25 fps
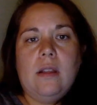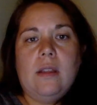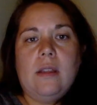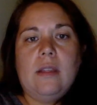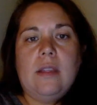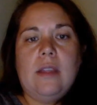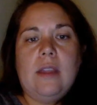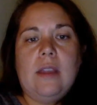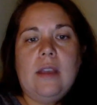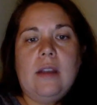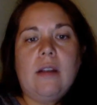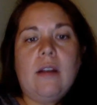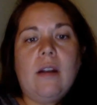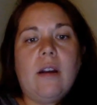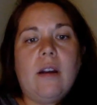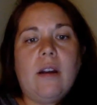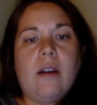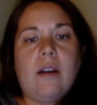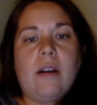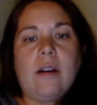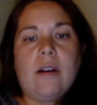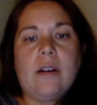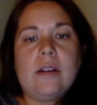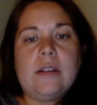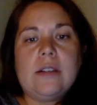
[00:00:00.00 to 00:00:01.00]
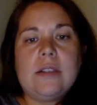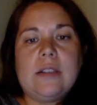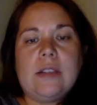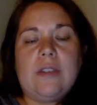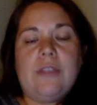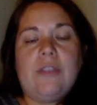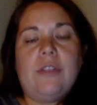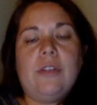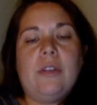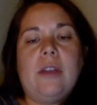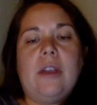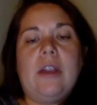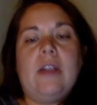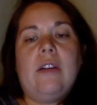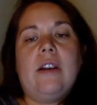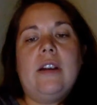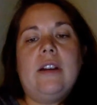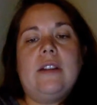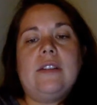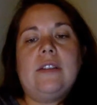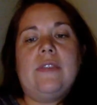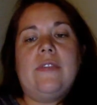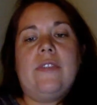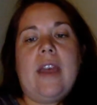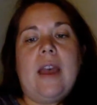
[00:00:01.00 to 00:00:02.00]
there are several
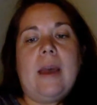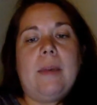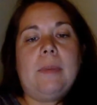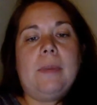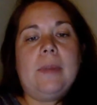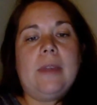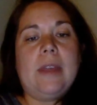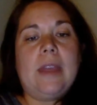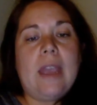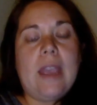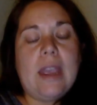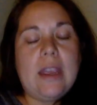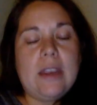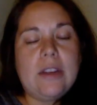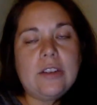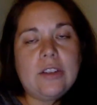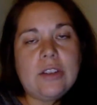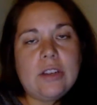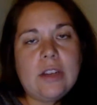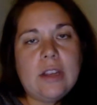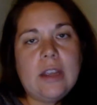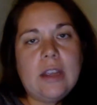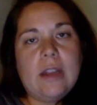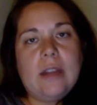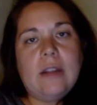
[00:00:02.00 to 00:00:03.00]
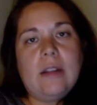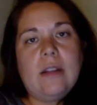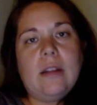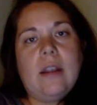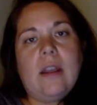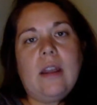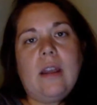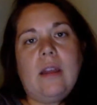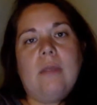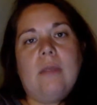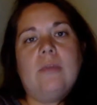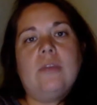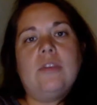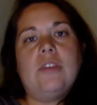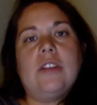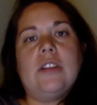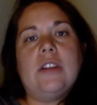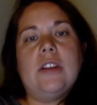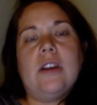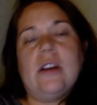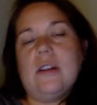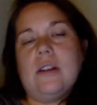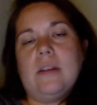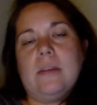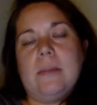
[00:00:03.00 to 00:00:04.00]
areas of application. She
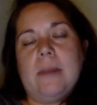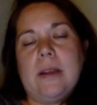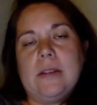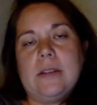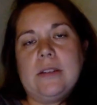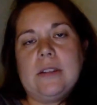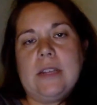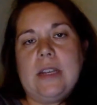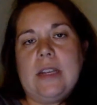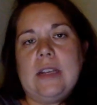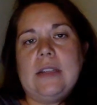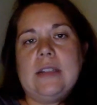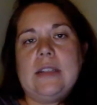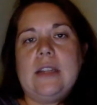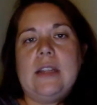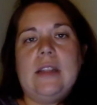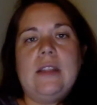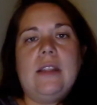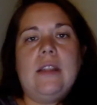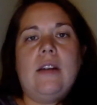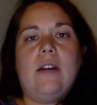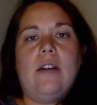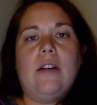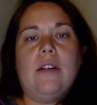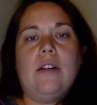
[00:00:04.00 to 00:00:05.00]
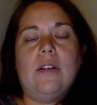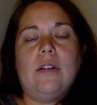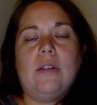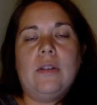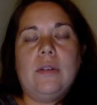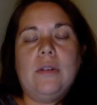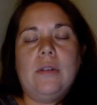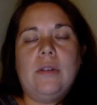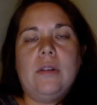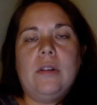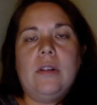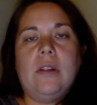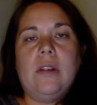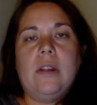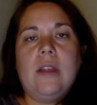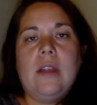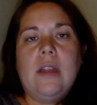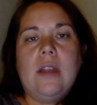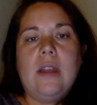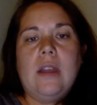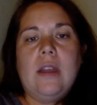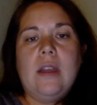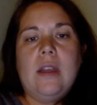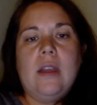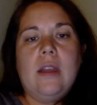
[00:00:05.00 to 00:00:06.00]
talked about 6 in the article.
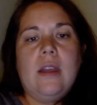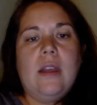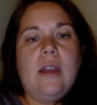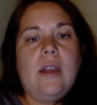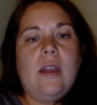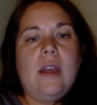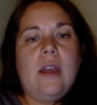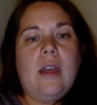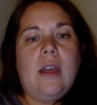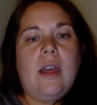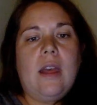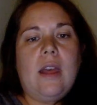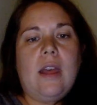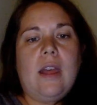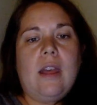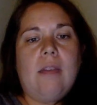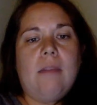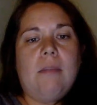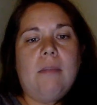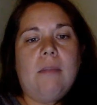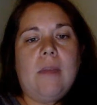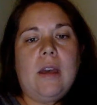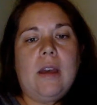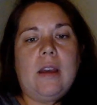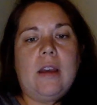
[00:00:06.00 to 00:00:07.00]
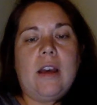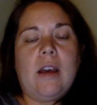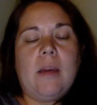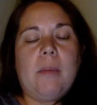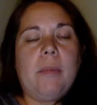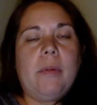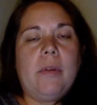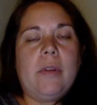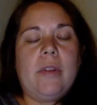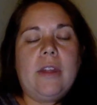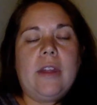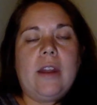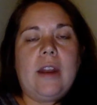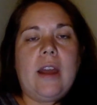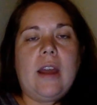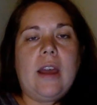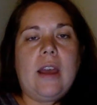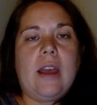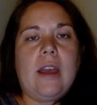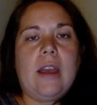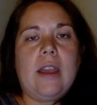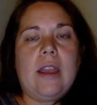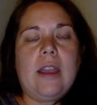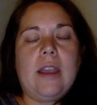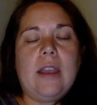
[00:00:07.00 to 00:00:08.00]
A couple that
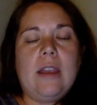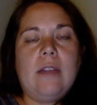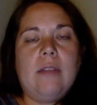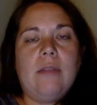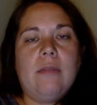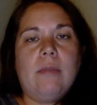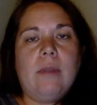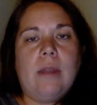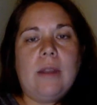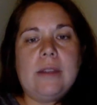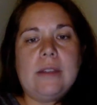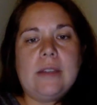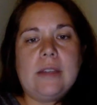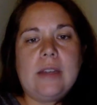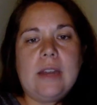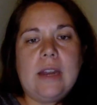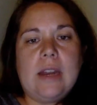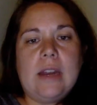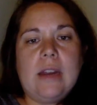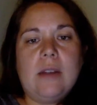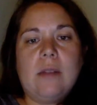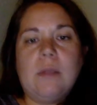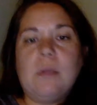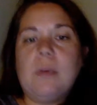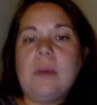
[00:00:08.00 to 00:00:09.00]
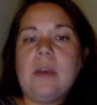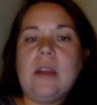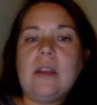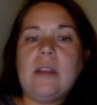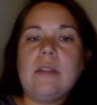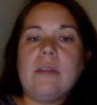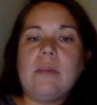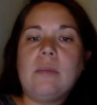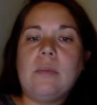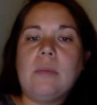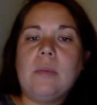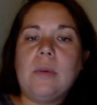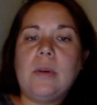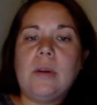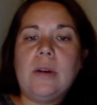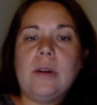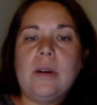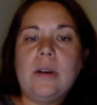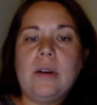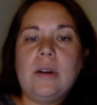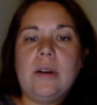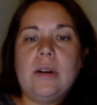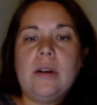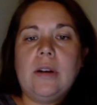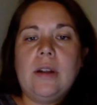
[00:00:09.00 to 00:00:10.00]
I resonated with
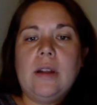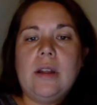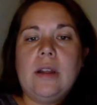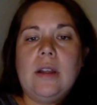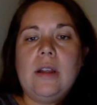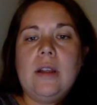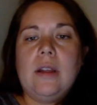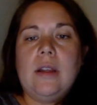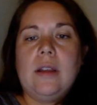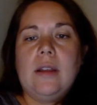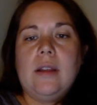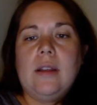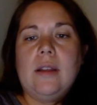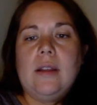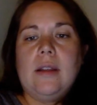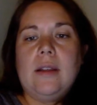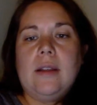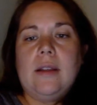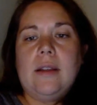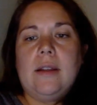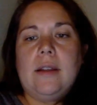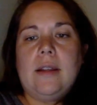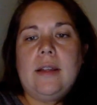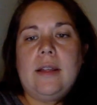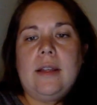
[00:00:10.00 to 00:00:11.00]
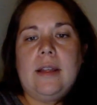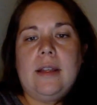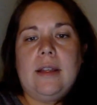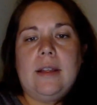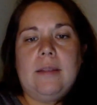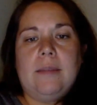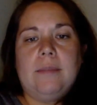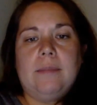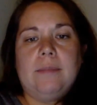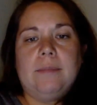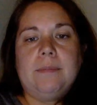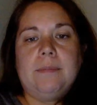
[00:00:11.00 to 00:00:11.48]
were um,